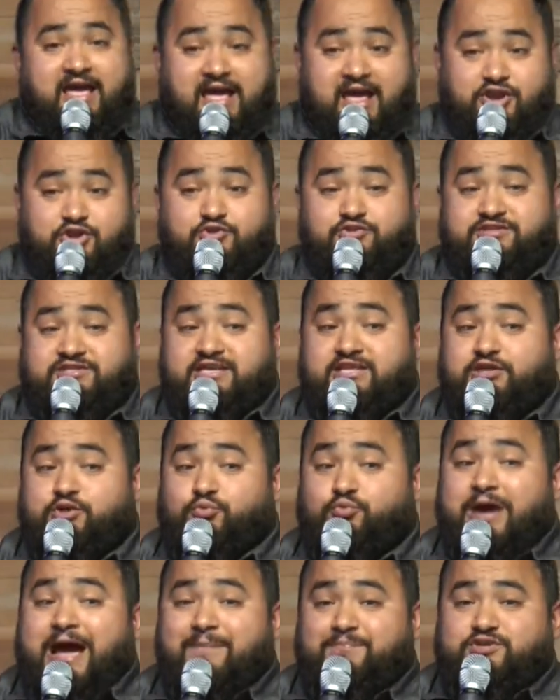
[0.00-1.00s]
and you've seen the
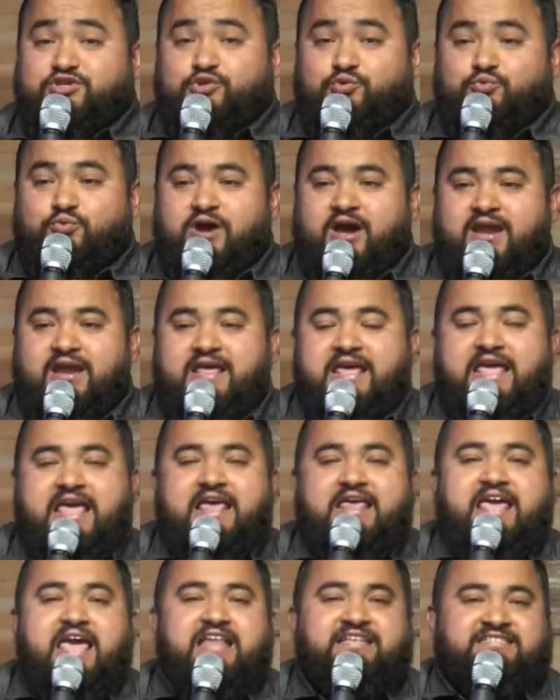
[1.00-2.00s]
raptor run,
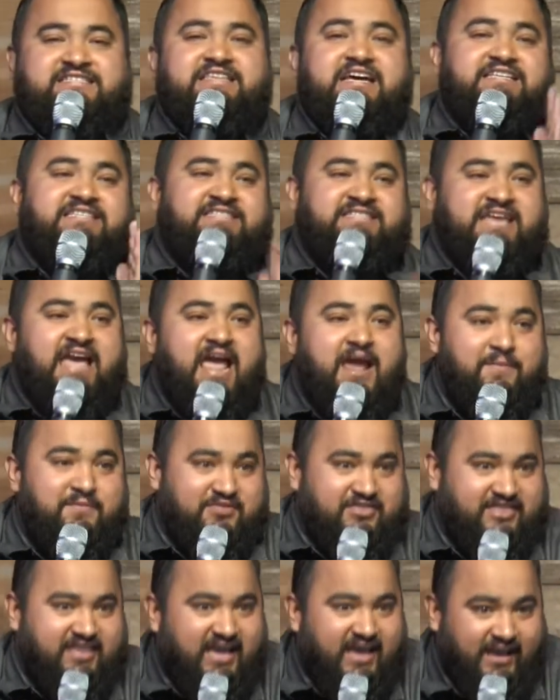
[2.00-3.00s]
it's the same
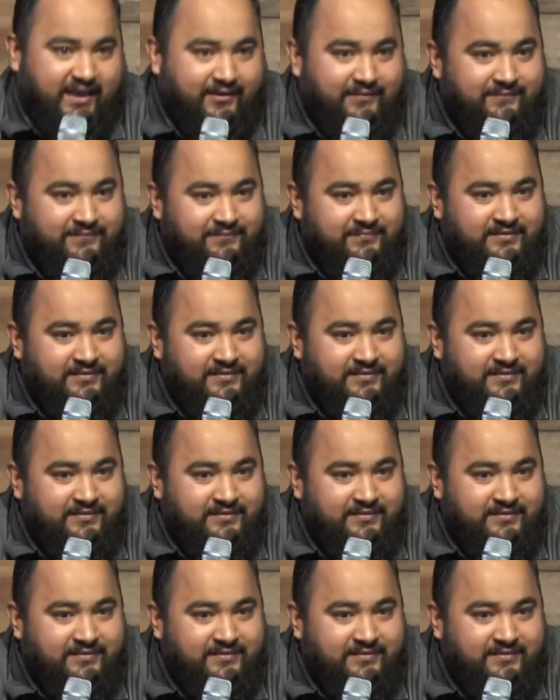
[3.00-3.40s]
thing.